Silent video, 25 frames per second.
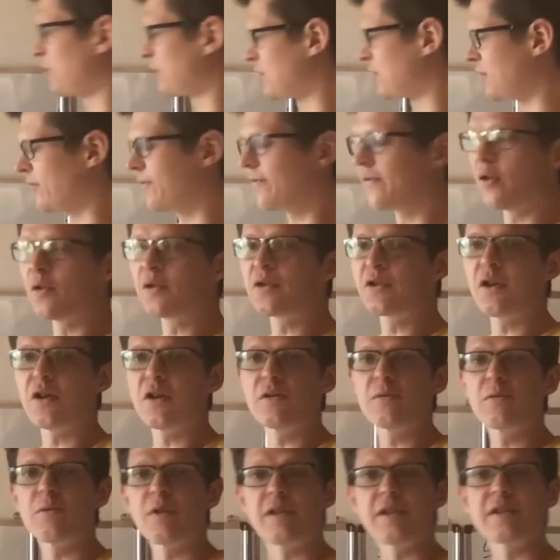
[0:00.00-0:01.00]
to the
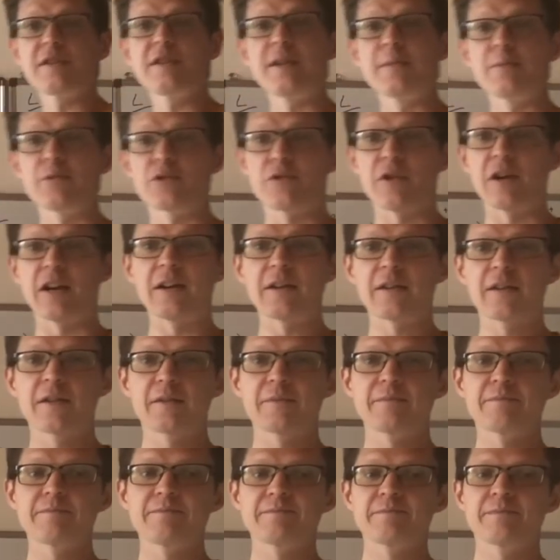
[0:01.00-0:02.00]
photon with the same strength.
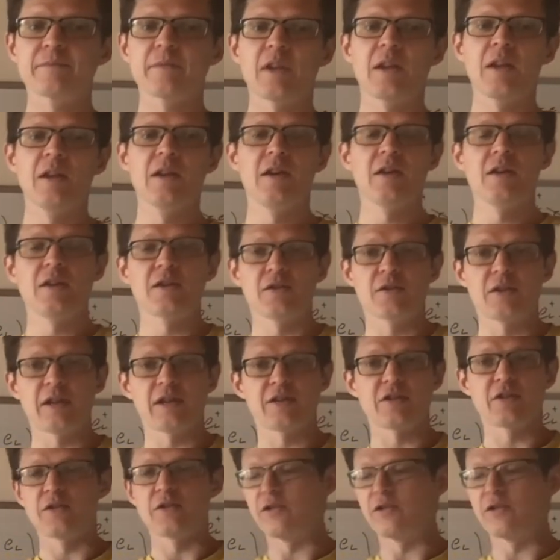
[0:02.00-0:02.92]
So that's a good